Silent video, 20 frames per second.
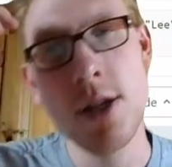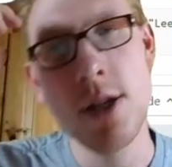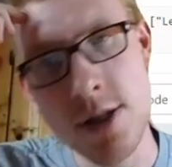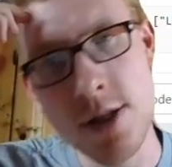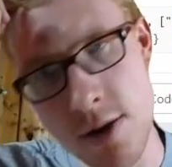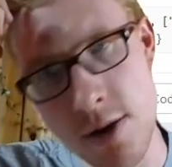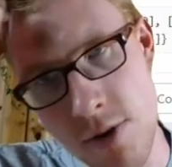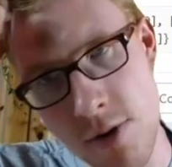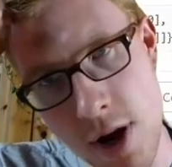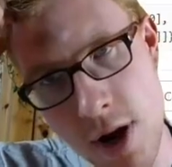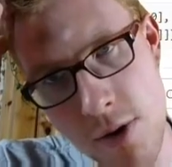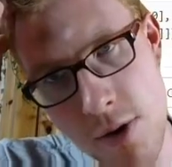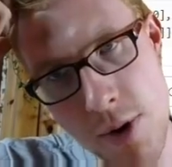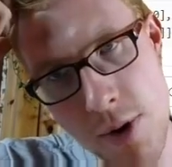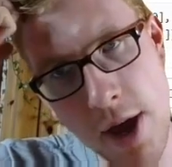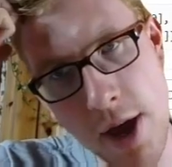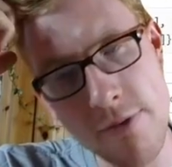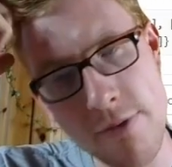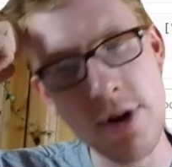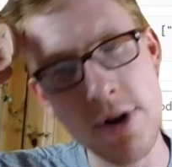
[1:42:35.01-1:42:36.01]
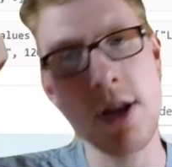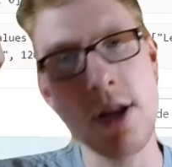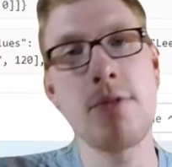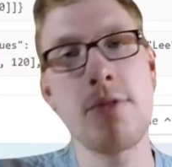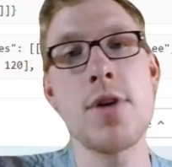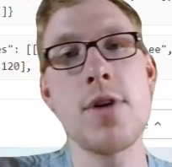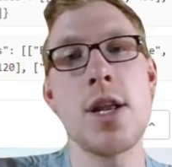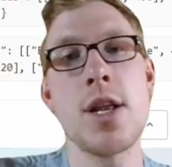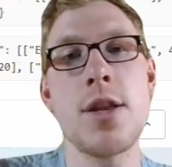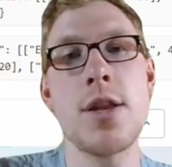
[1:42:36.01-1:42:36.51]
So now we have an
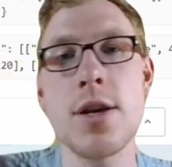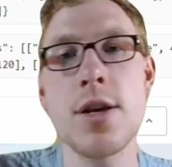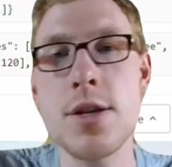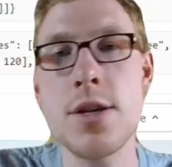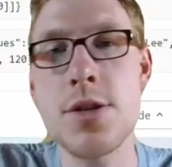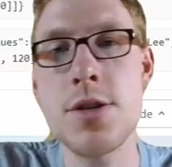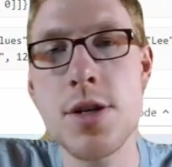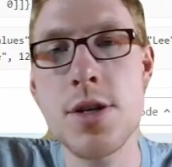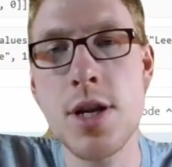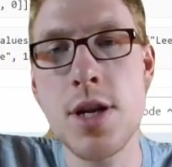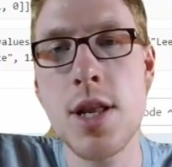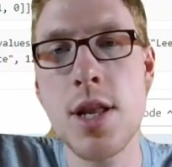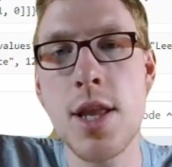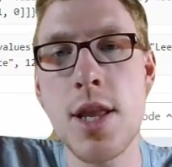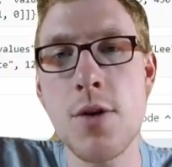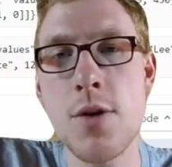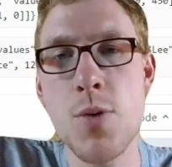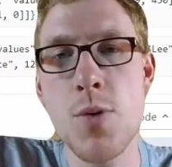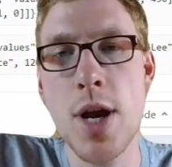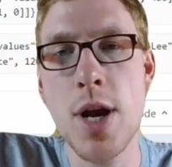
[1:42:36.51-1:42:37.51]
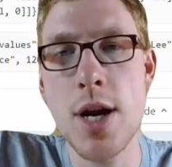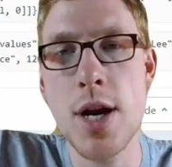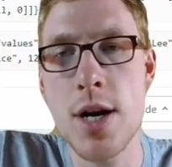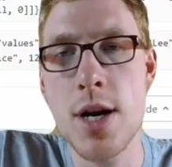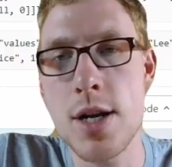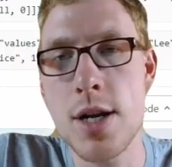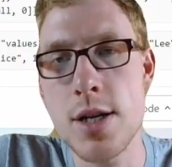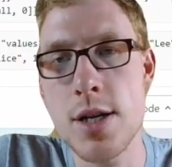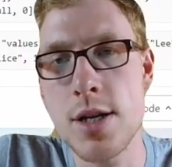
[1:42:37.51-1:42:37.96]
advantage that we are